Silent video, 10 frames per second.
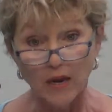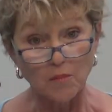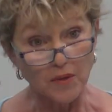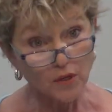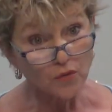
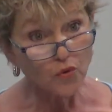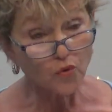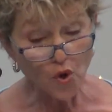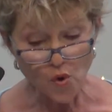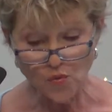many of you
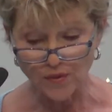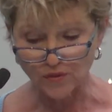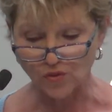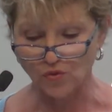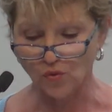know
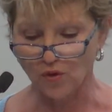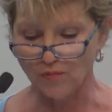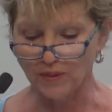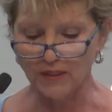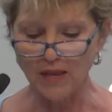this story,
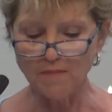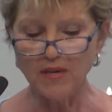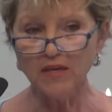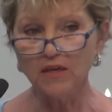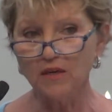but let
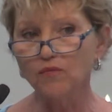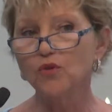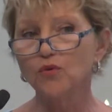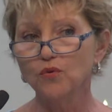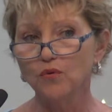me give
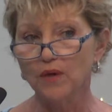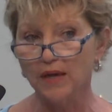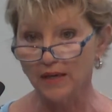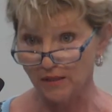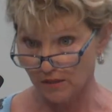you
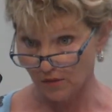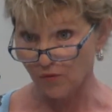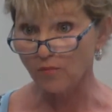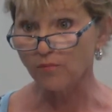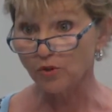a
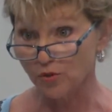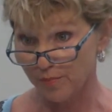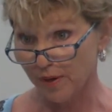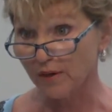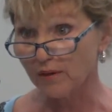different
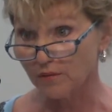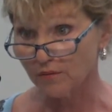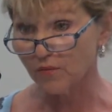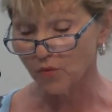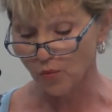perspective,
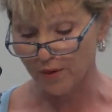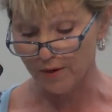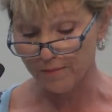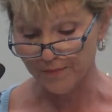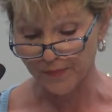if you
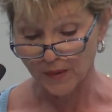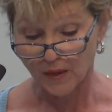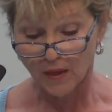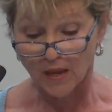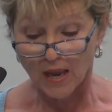will.
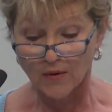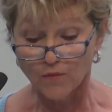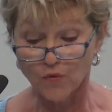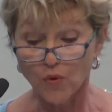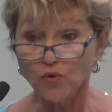And
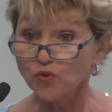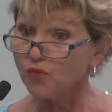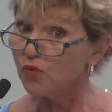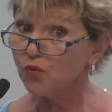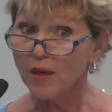for those of
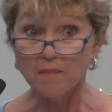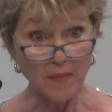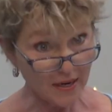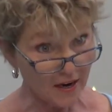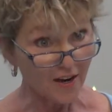you that
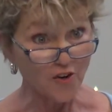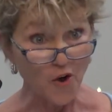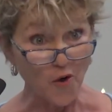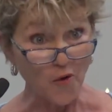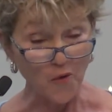may not
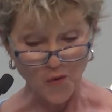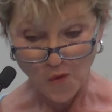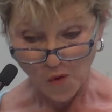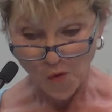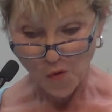know
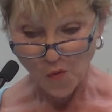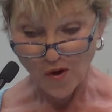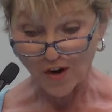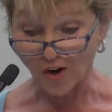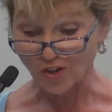who,
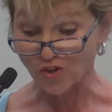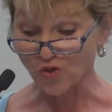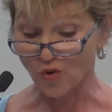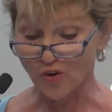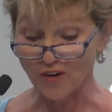what our
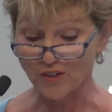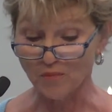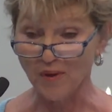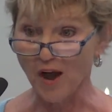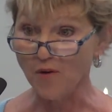story is
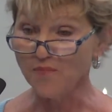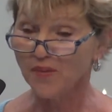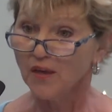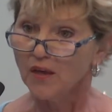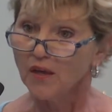about,
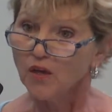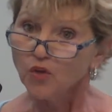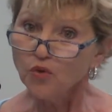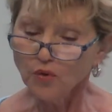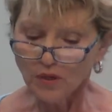
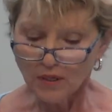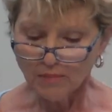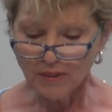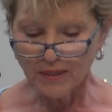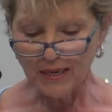Unity
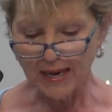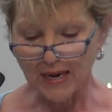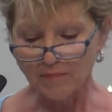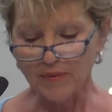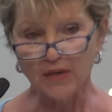
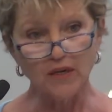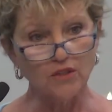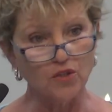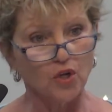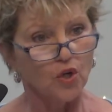began
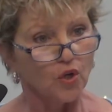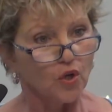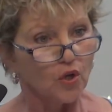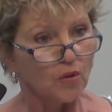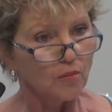because
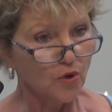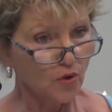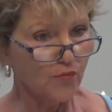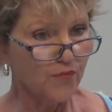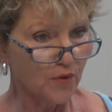
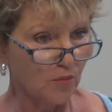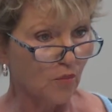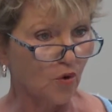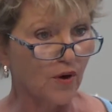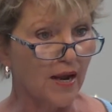Myrtle
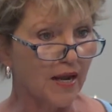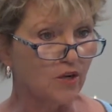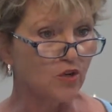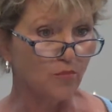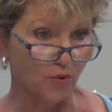Fillmore
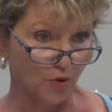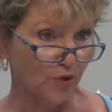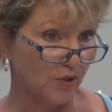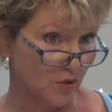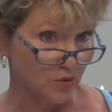had
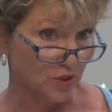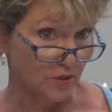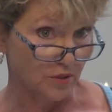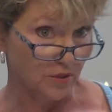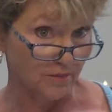
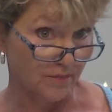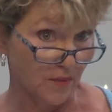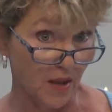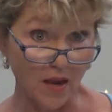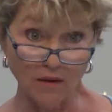tuberculosis.
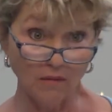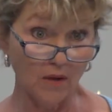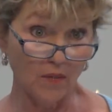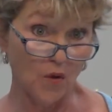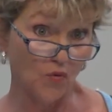And
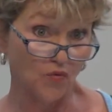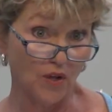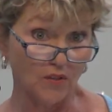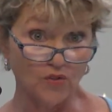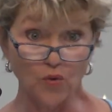in those
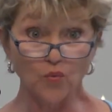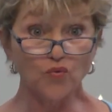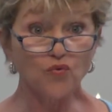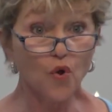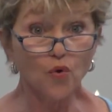days, there
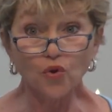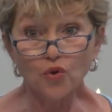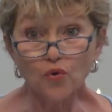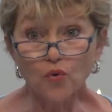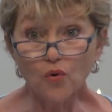was no
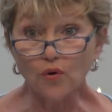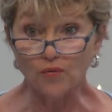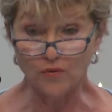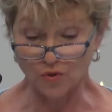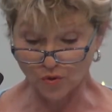cure
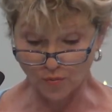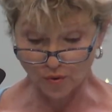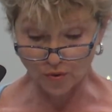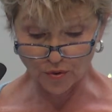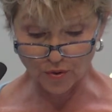for
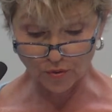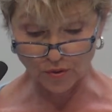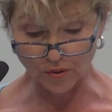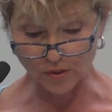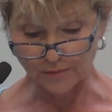
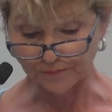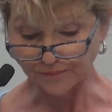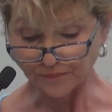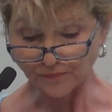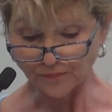tuberculosis.
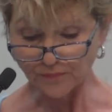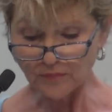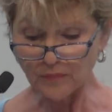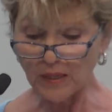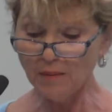
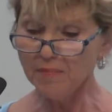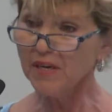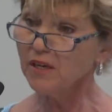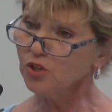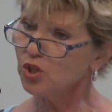And
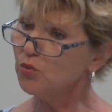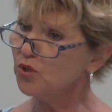because she was a